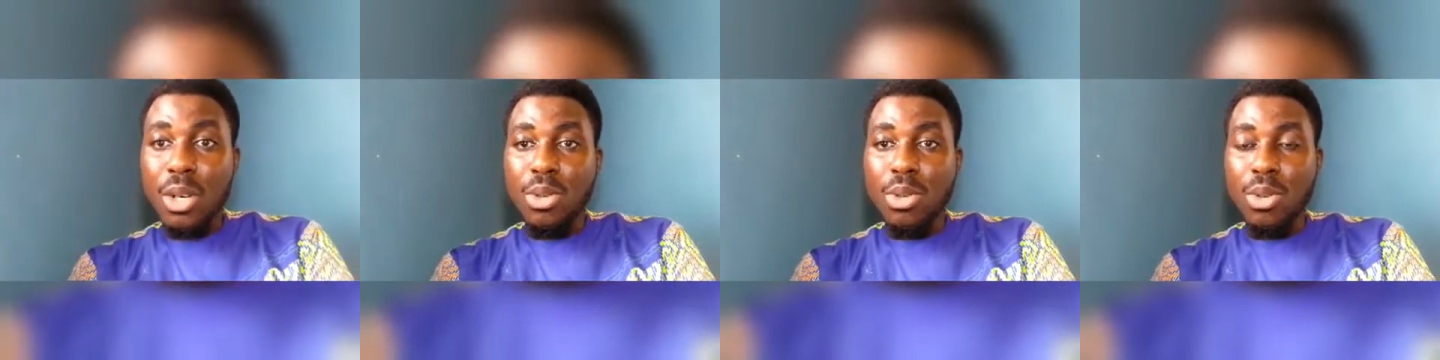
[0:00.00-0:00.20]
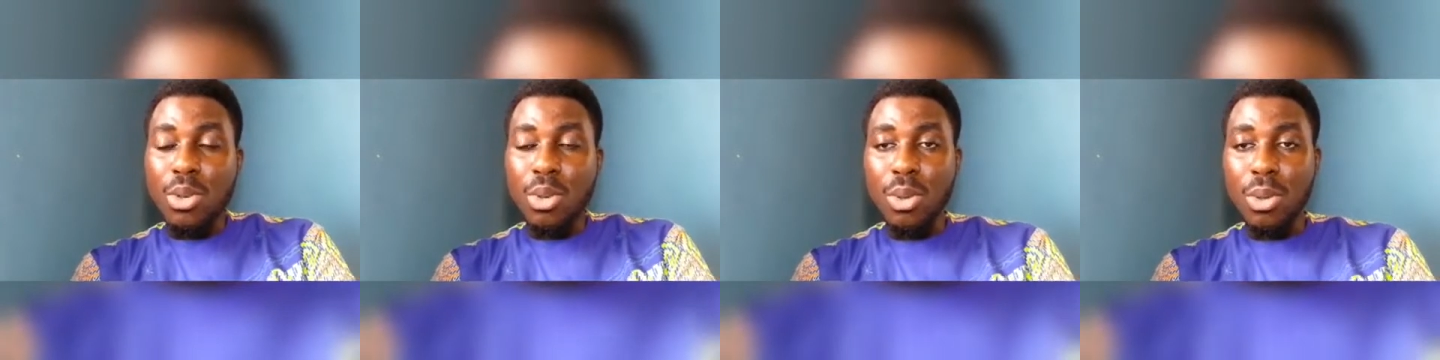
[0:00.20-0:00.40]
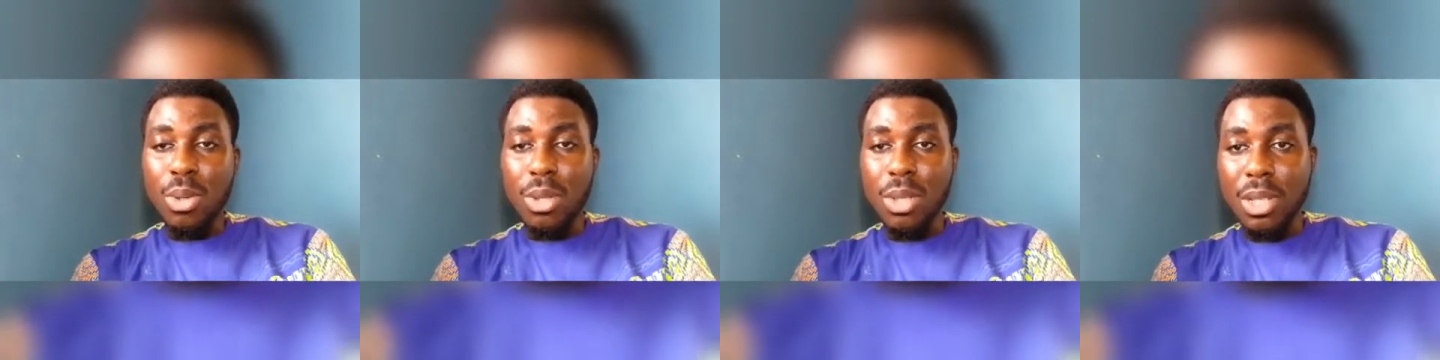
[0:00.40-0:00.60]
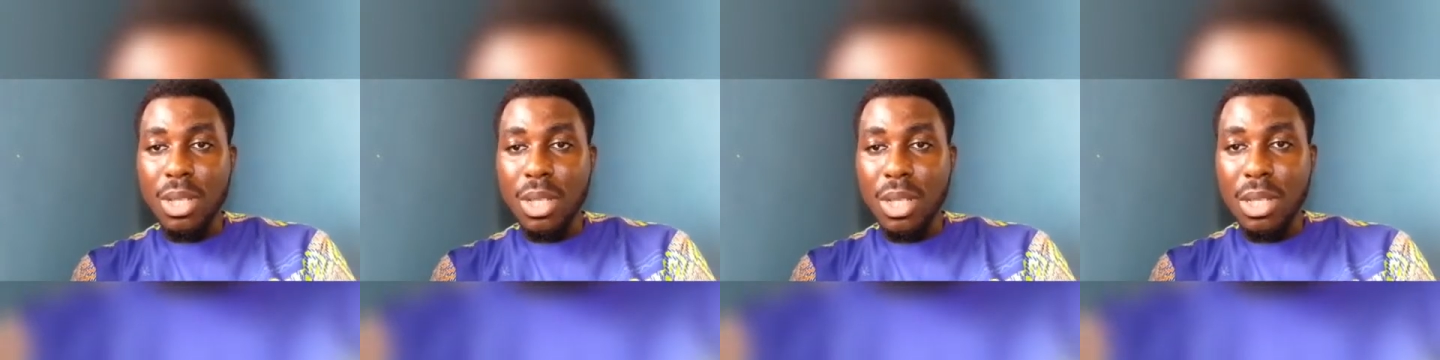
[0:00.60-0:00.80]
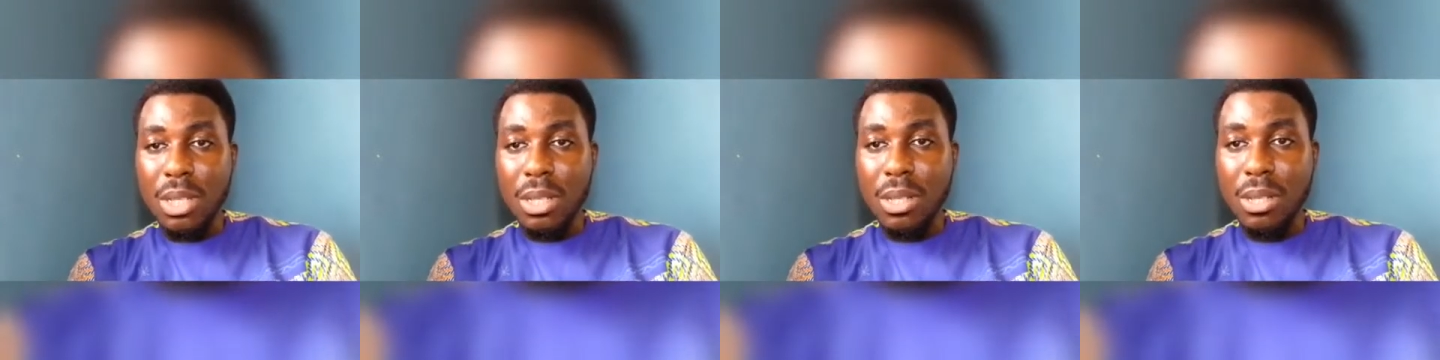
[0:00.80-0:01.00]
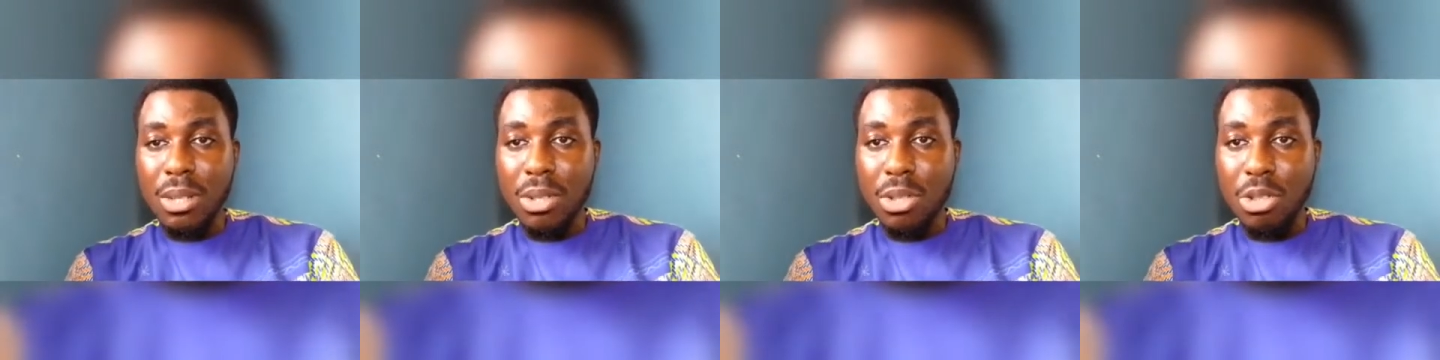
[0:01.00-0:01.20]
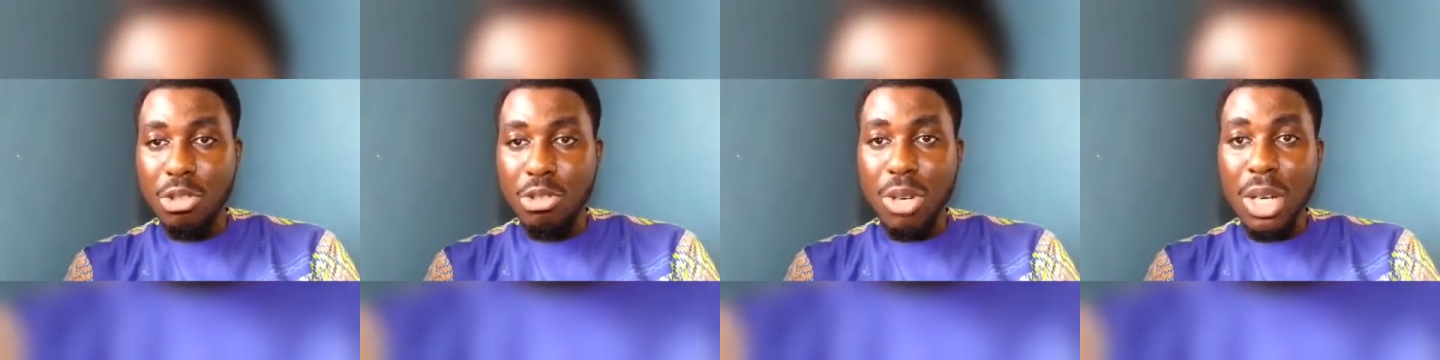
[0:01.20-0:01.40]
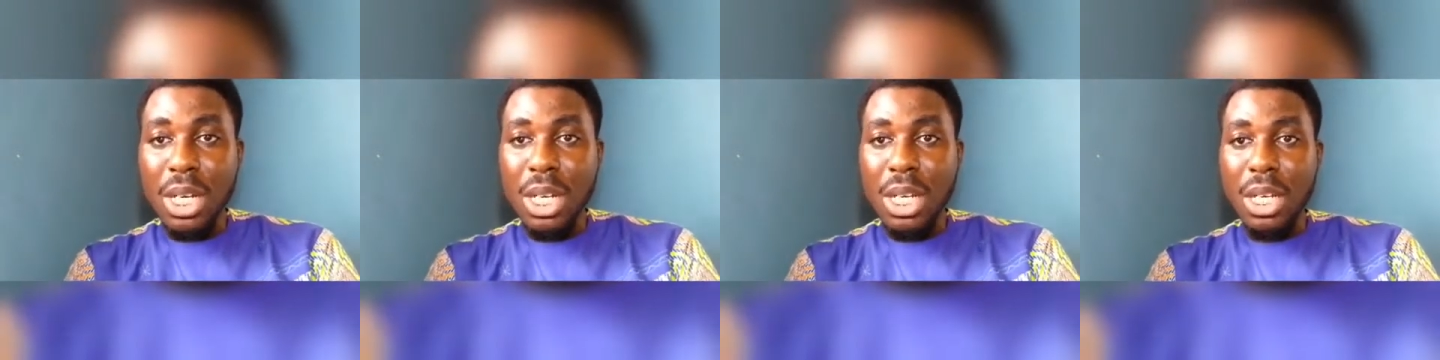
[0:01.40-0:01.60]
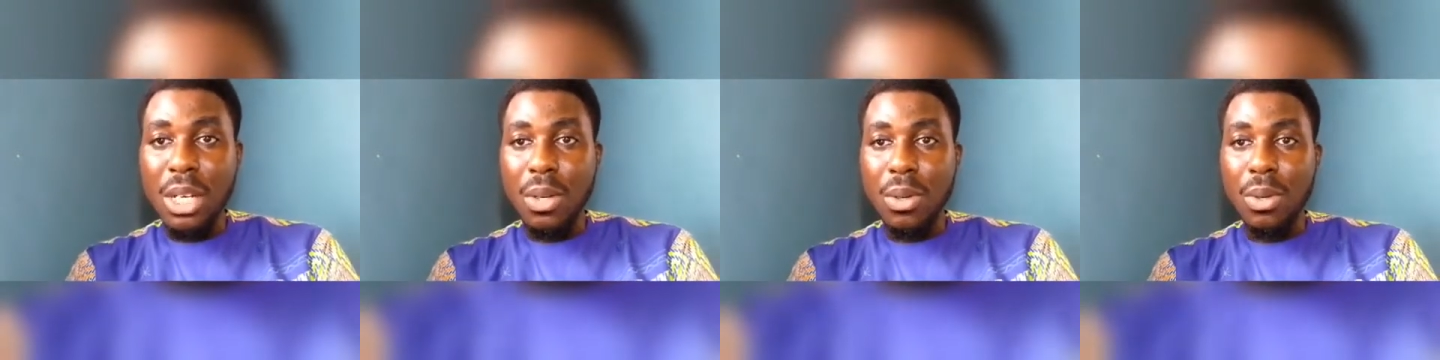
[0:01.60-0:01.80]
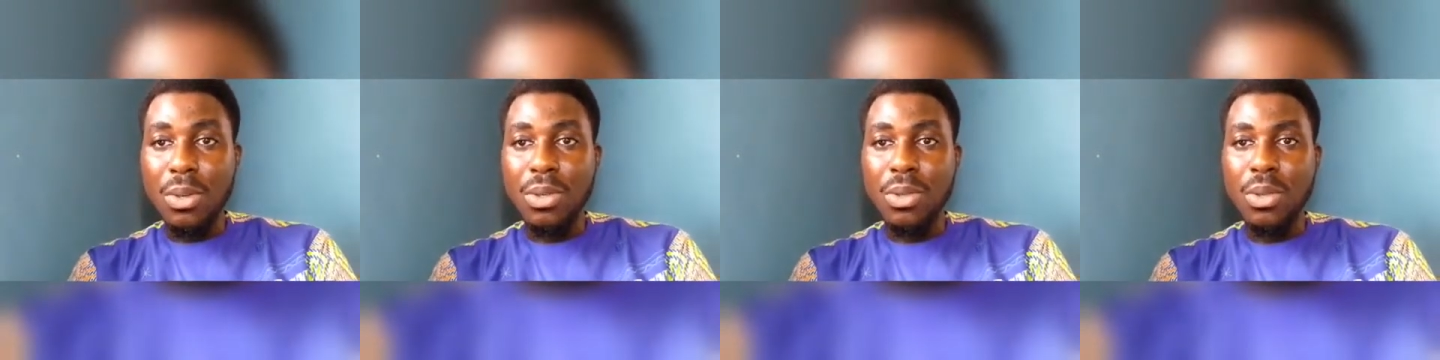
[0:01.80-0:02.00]
So he's training
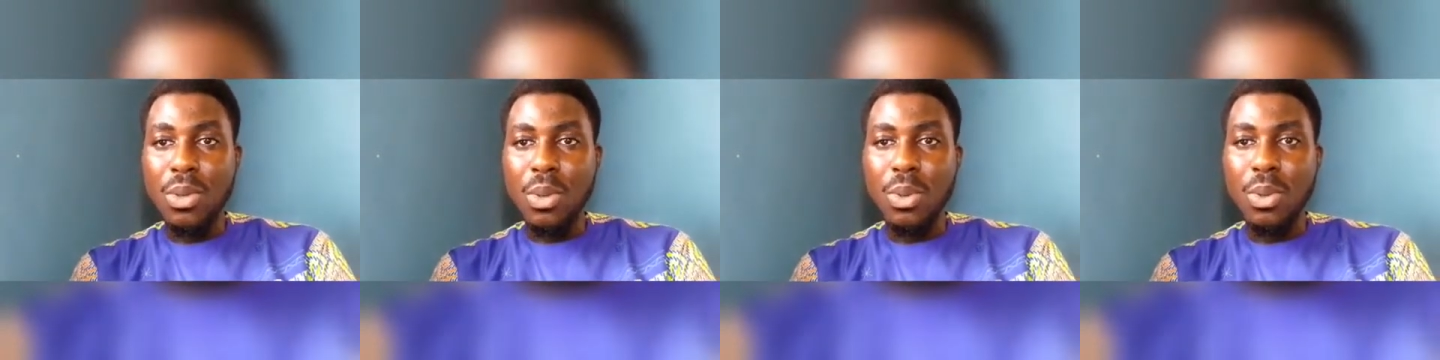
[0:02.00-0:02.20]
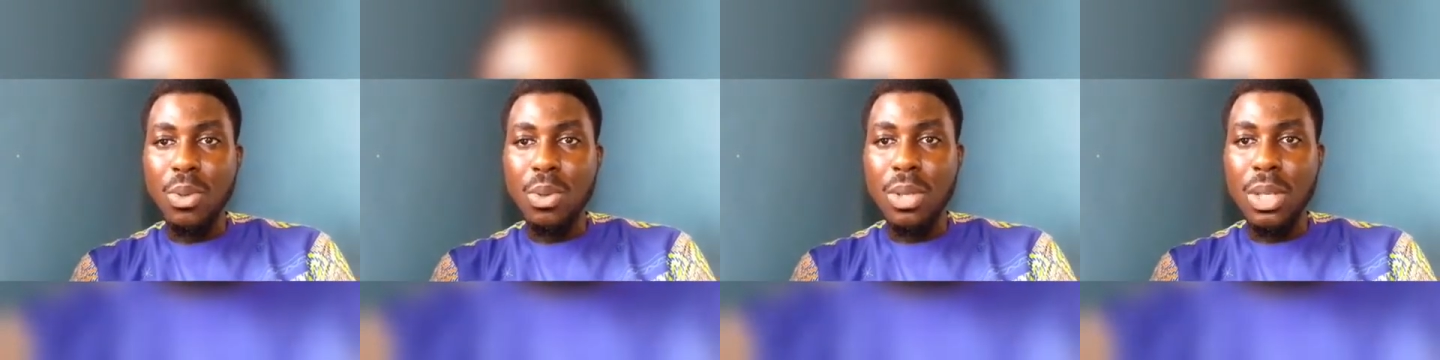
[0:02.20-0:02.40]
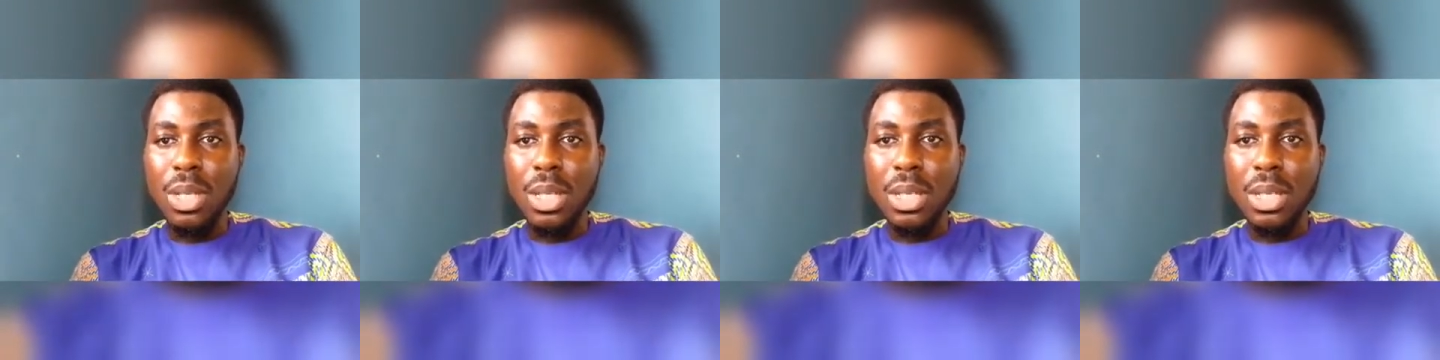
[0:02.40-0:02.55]
also,